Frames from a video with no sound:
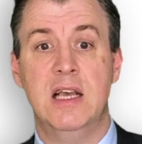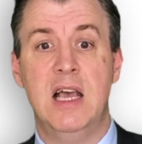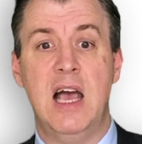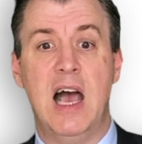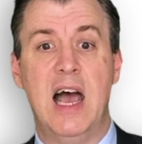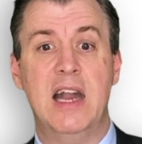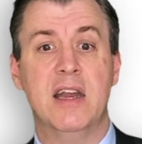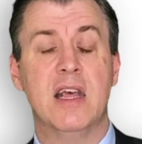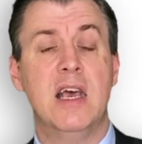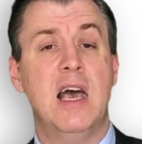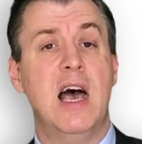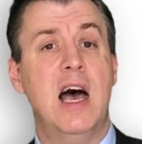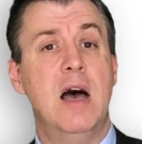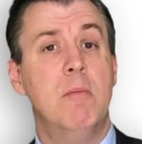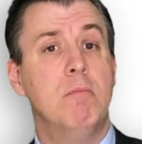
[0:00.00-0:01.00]
And
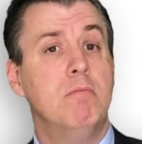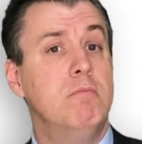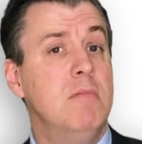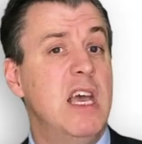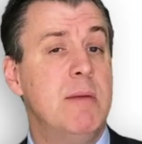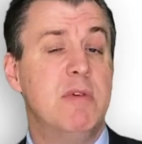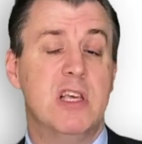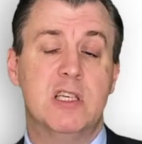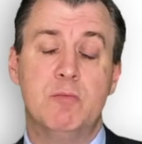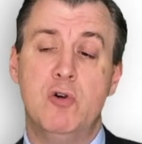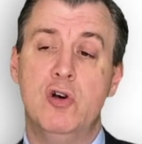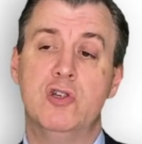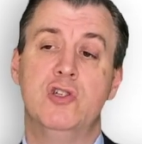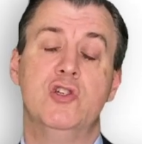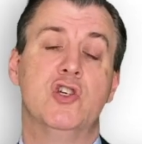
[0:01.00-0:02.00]
maybe this
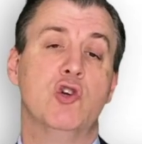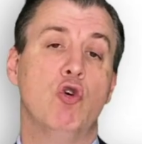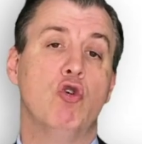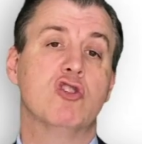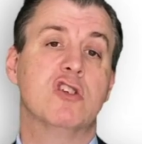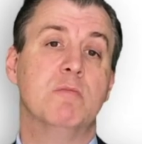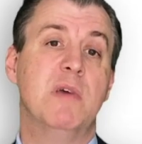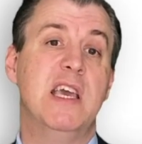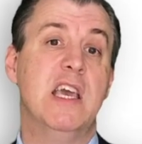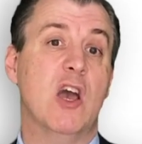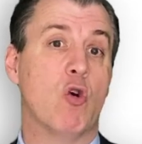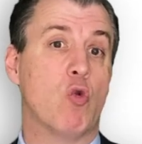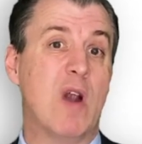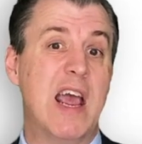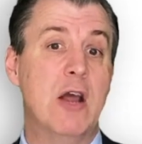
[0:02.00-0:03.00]
person should also be
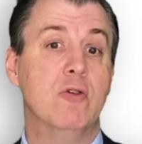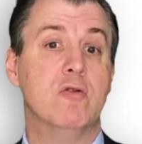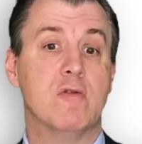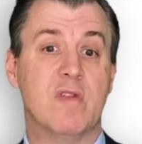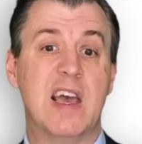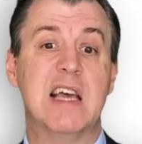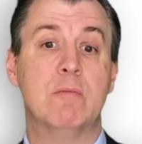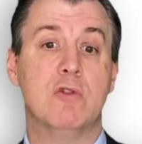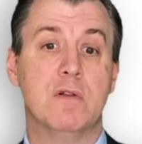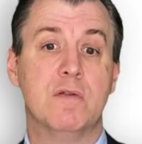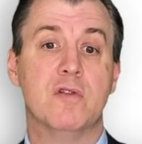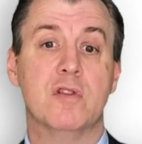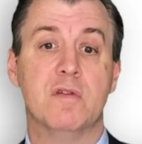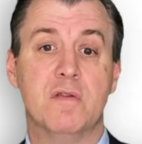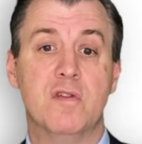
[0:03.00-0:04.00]
around and available for the
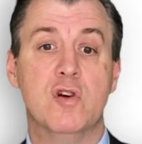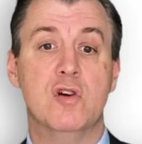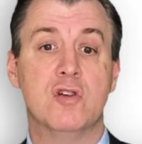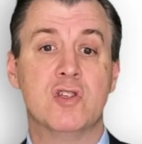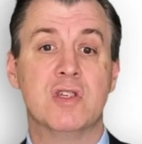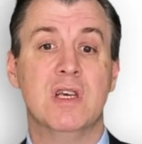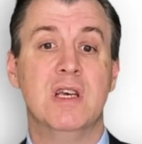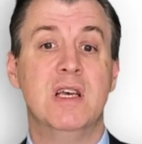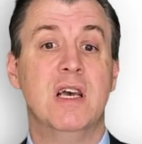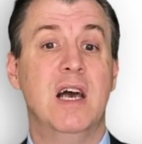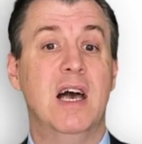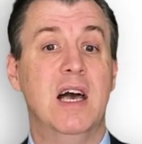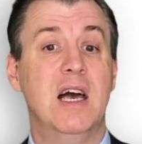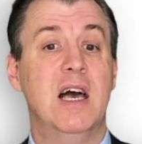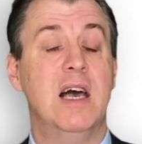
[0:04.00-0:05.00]
first
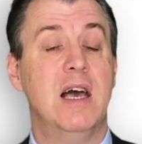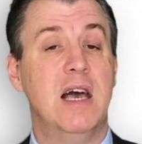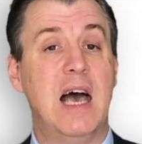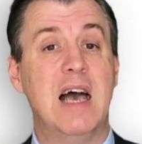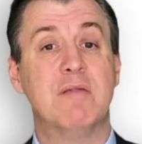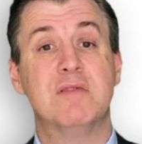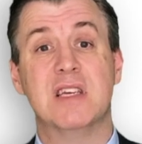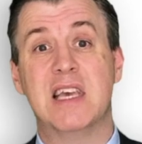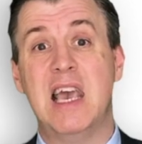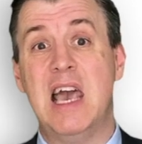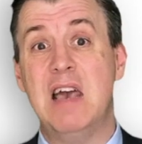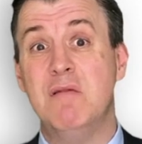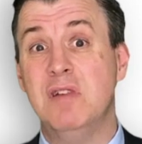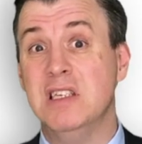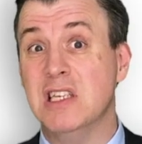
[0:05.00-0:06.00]
aftercare
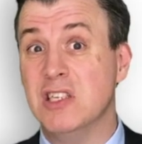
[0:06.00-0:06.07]
visit.